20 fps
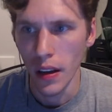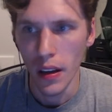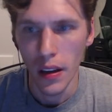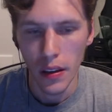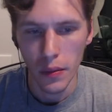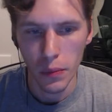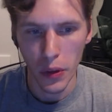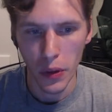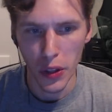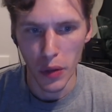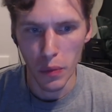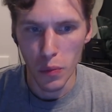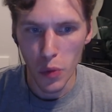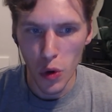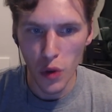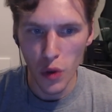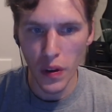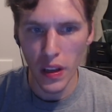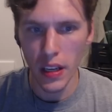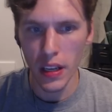but the
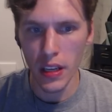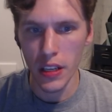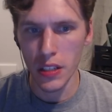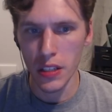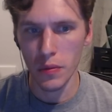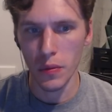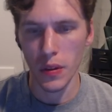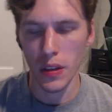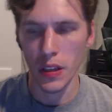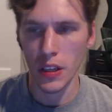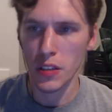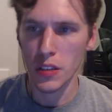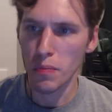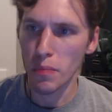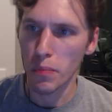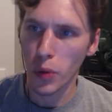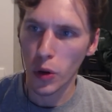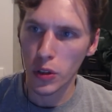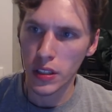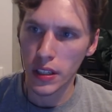movie is is
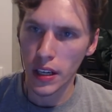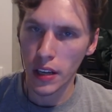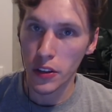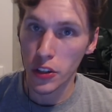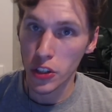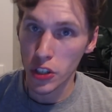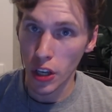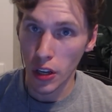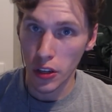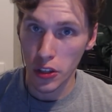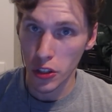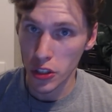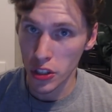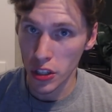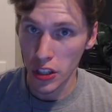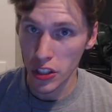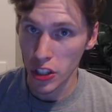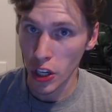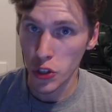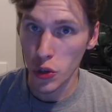put together su to,
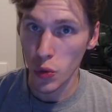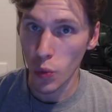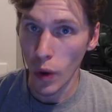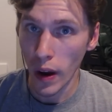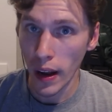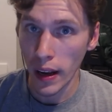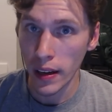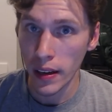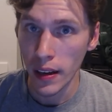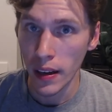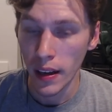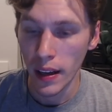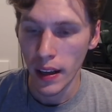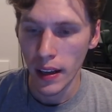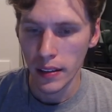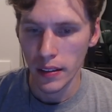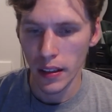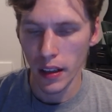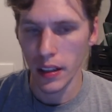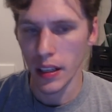in such a way
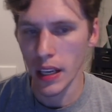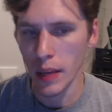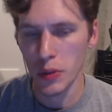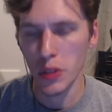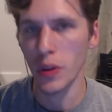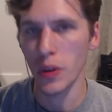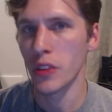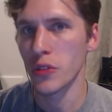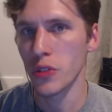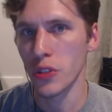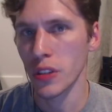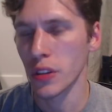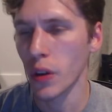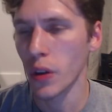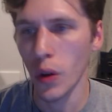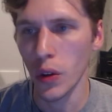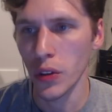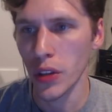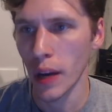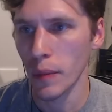that it keeps you interested the
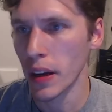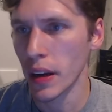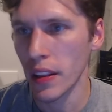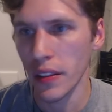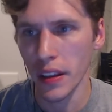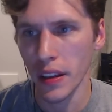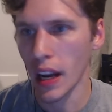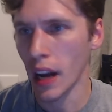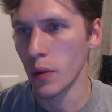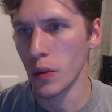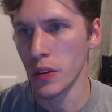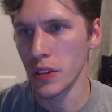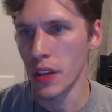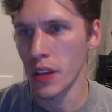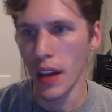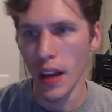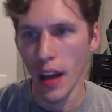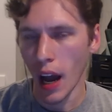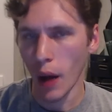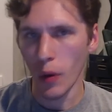whole time. I didn't think I was
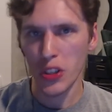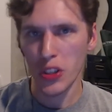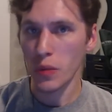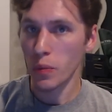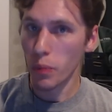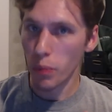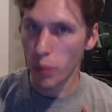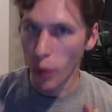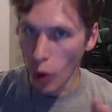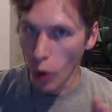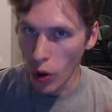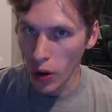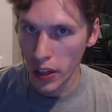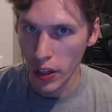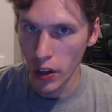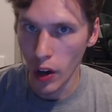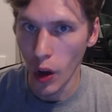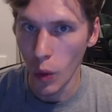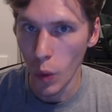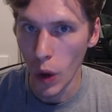I wasn't bored at
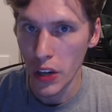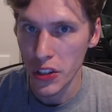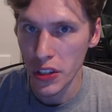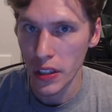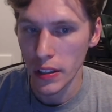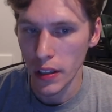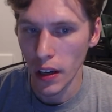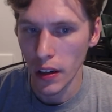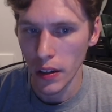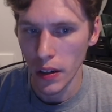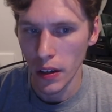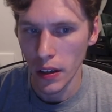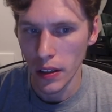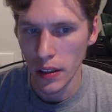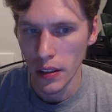all watching Dunkirk.